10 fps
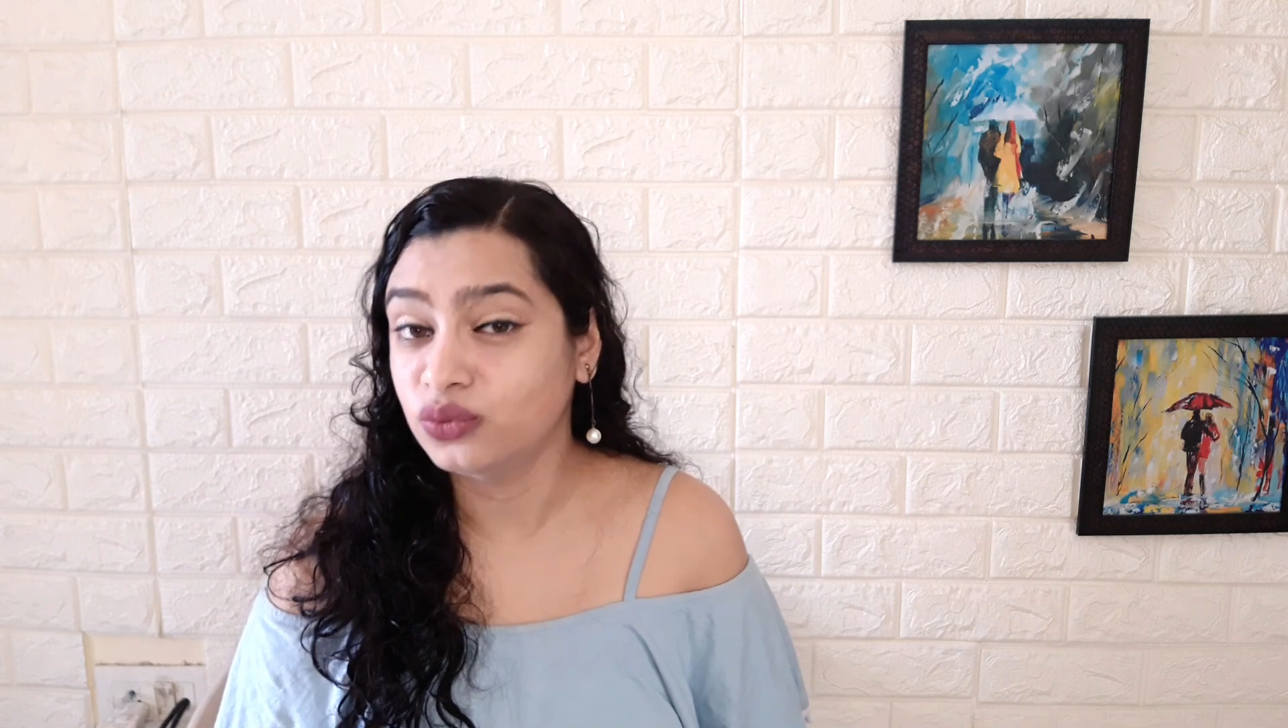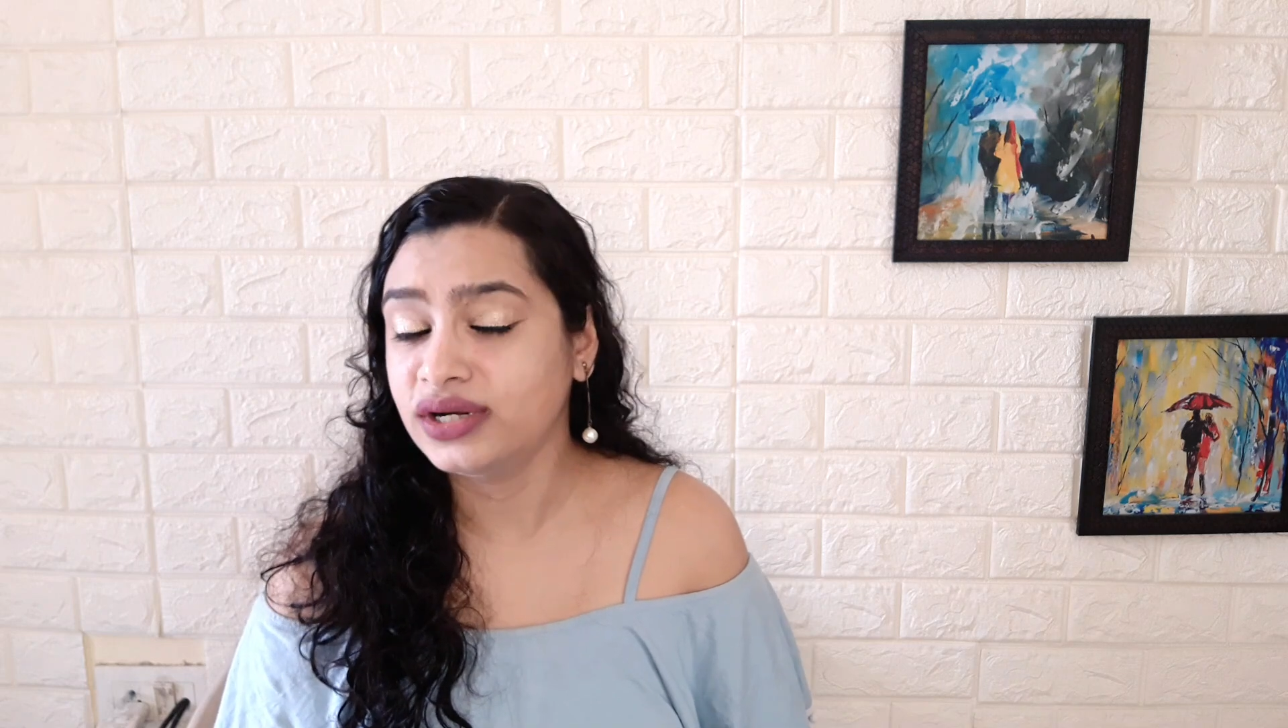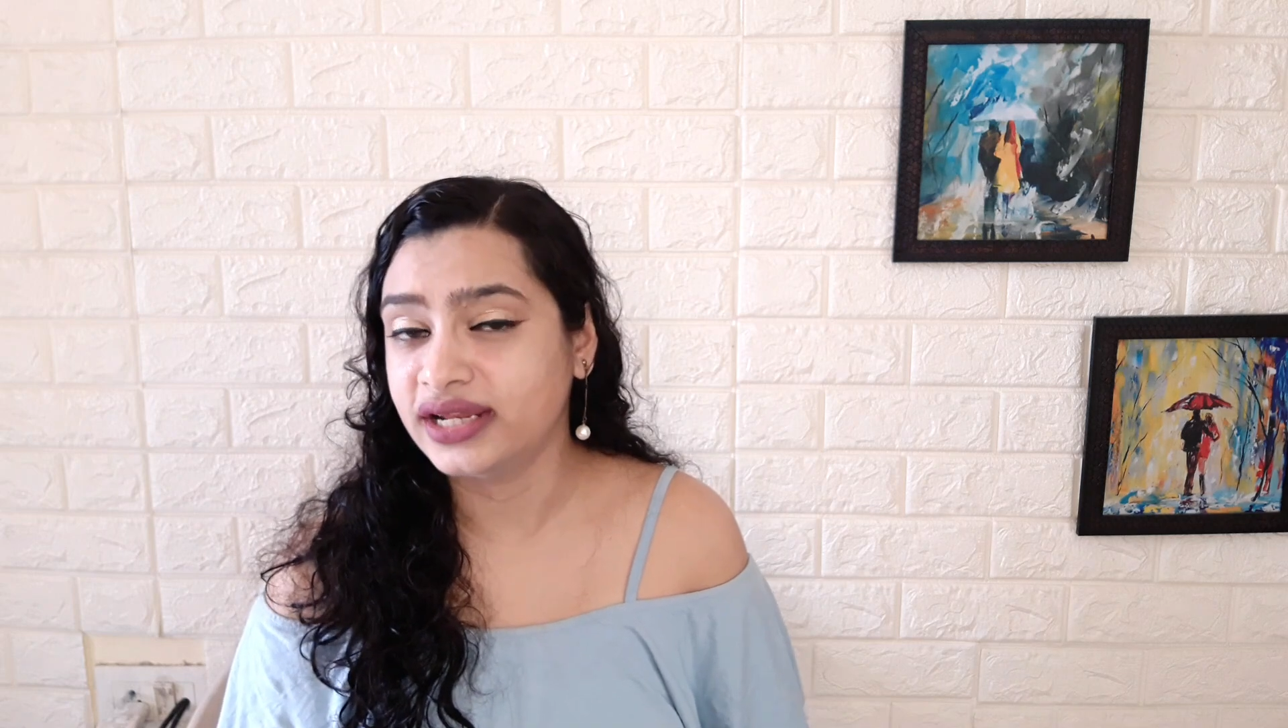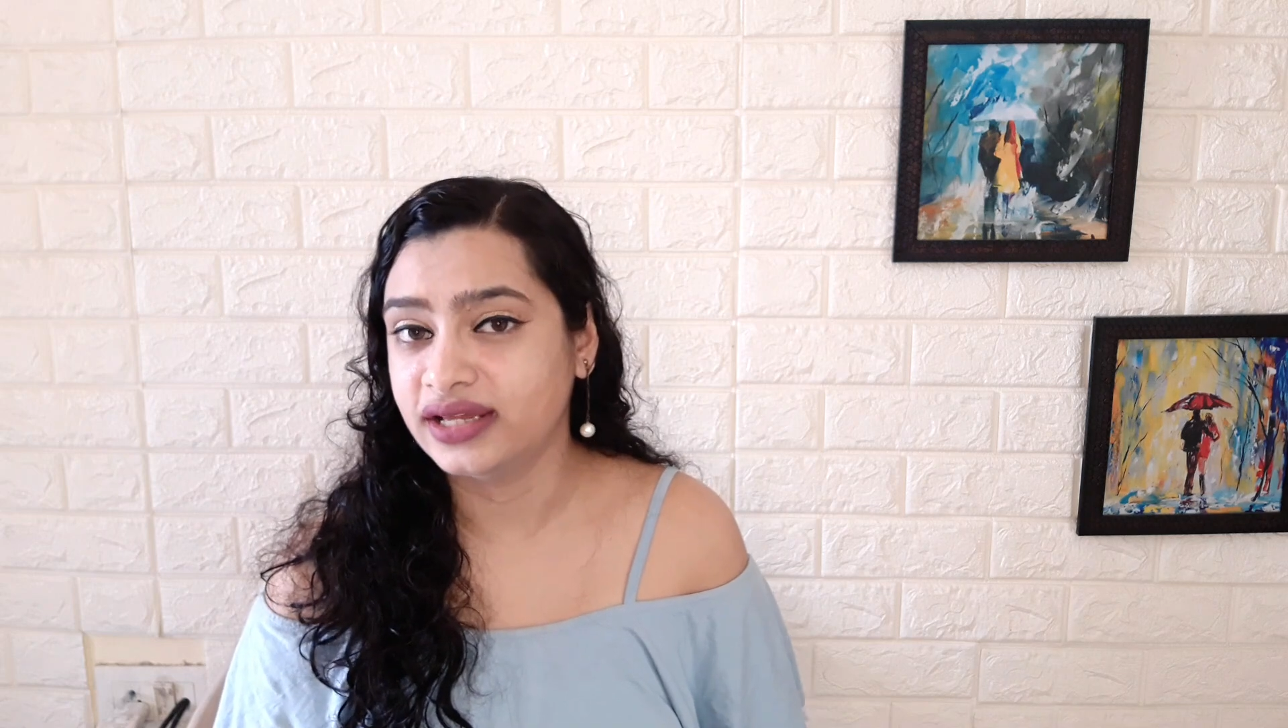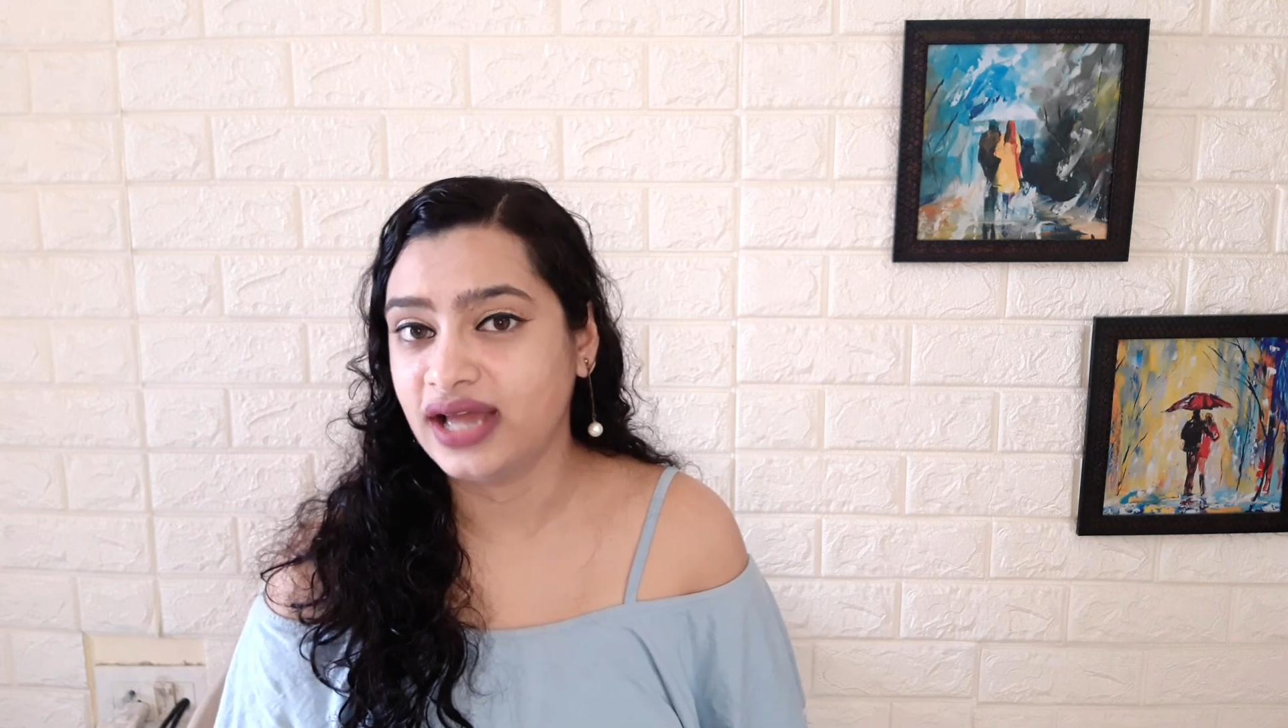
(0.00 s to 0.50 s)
only.